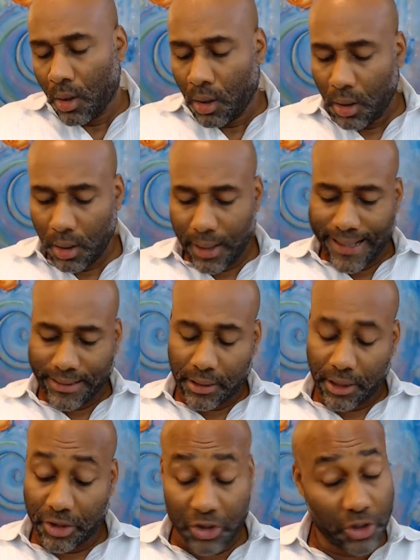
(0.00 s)

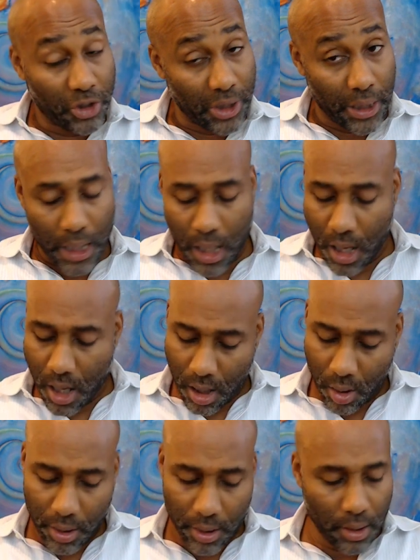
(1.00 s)
let's see
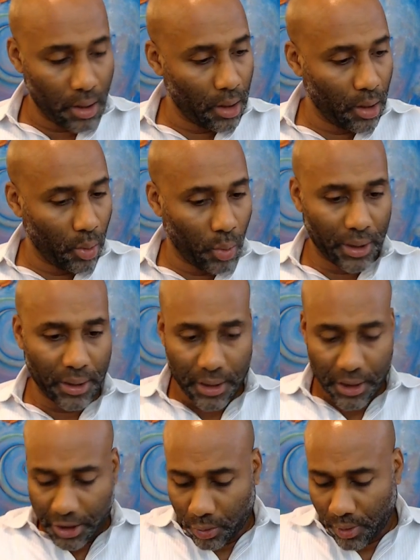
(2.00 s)
what
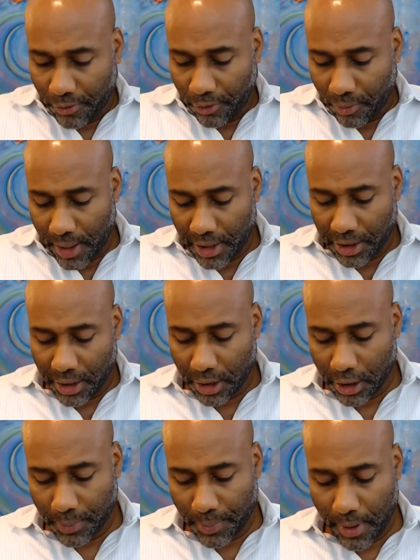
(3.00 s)
additional information
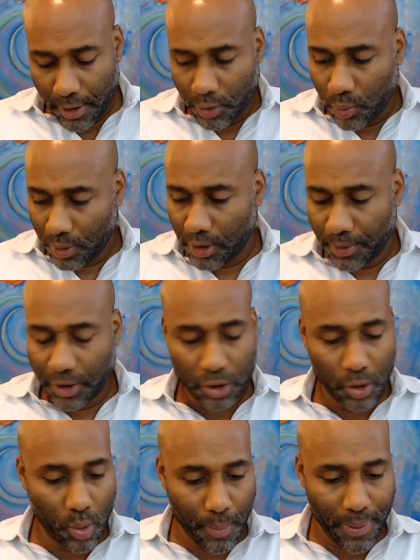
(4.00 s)
spirits want to
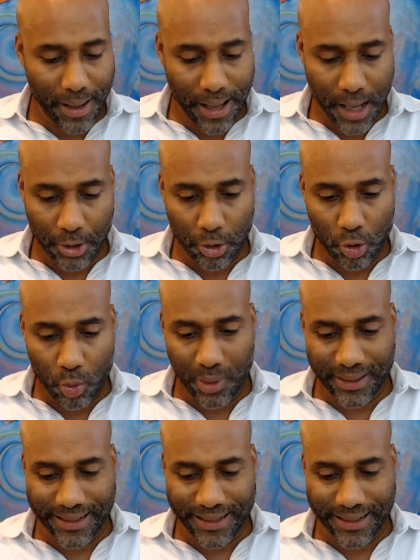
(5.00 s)
bestow upon you. What